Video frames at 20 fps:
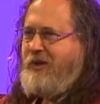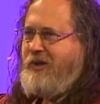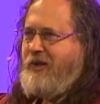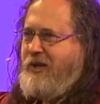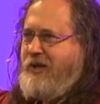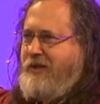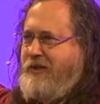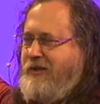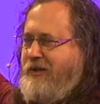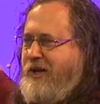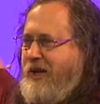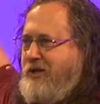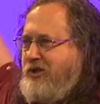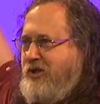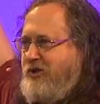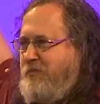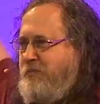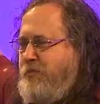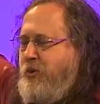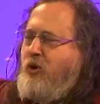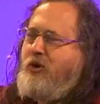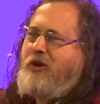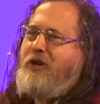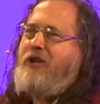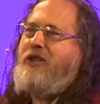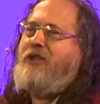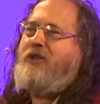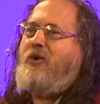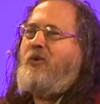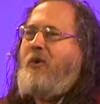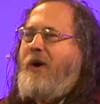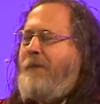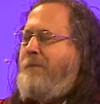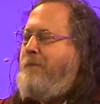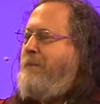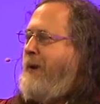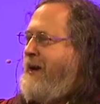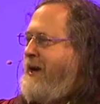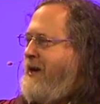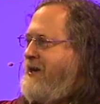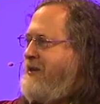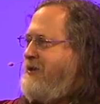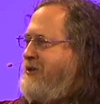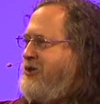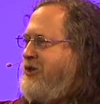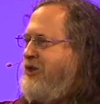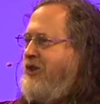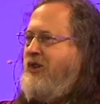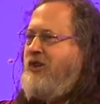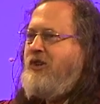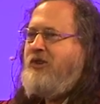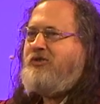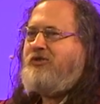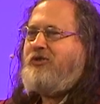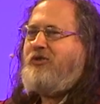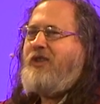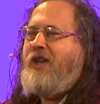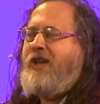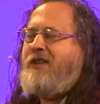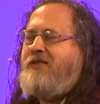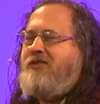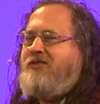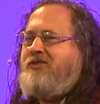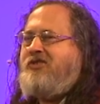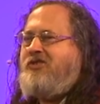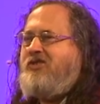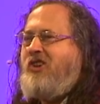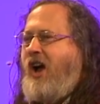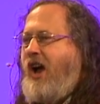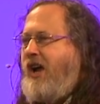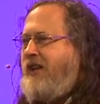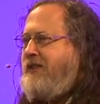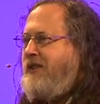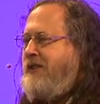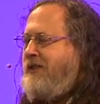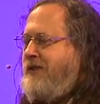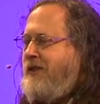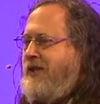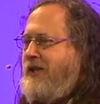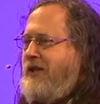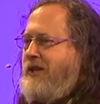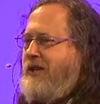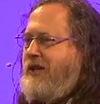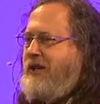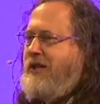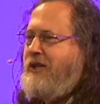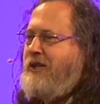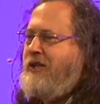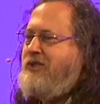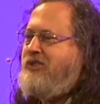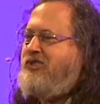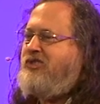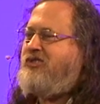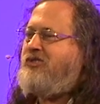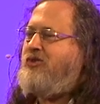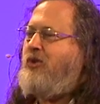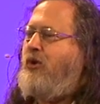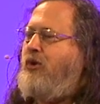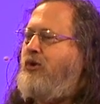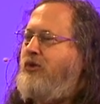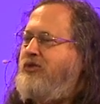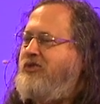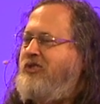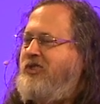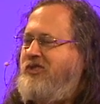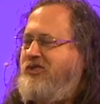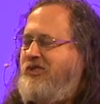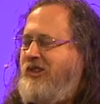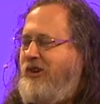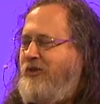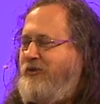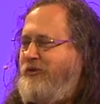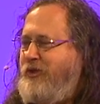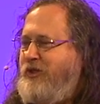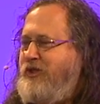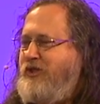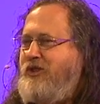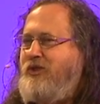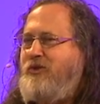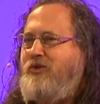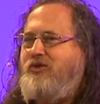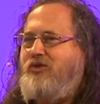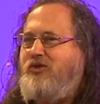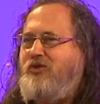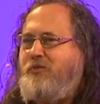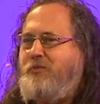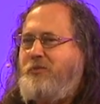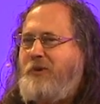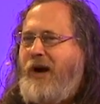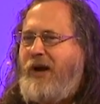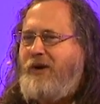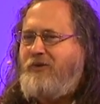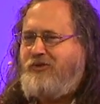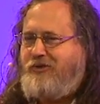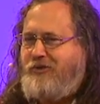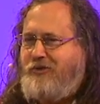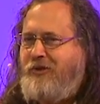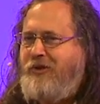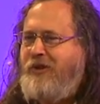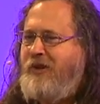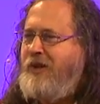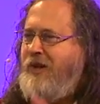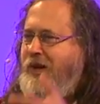and they just put it in the web page so that silently it installs itself in the user's browser,